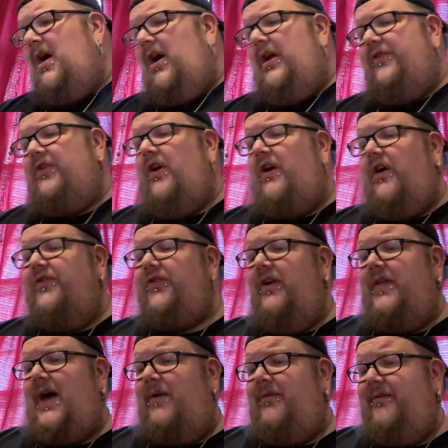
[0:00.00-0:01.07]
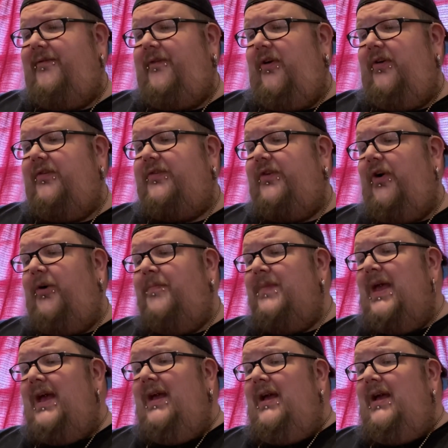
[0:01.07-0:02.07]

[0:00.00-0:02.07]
All right, so I'll show you that one first. So